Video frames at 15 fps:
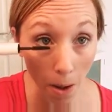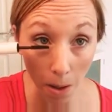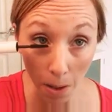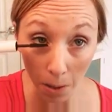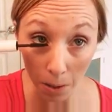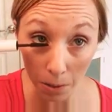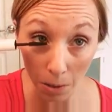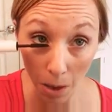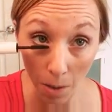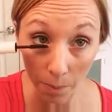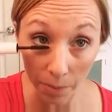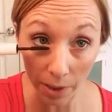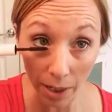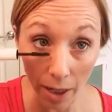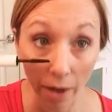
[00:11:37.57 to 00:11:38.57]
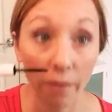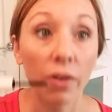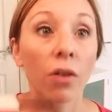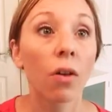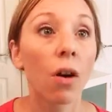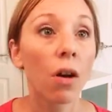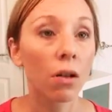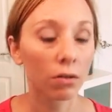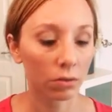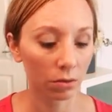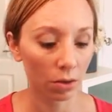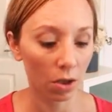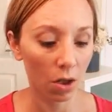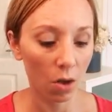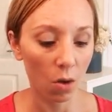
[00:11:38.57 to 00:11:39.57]
It is hump day after all.
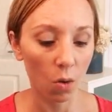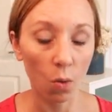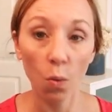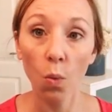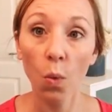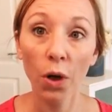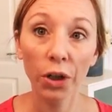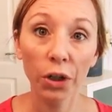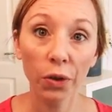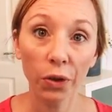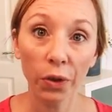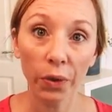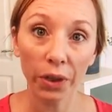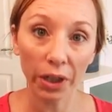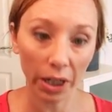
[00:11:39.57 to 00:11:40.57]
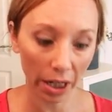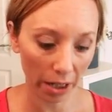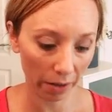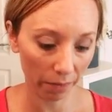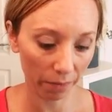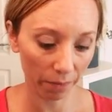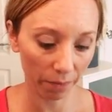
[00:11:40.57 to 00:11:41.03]
What are you doing today?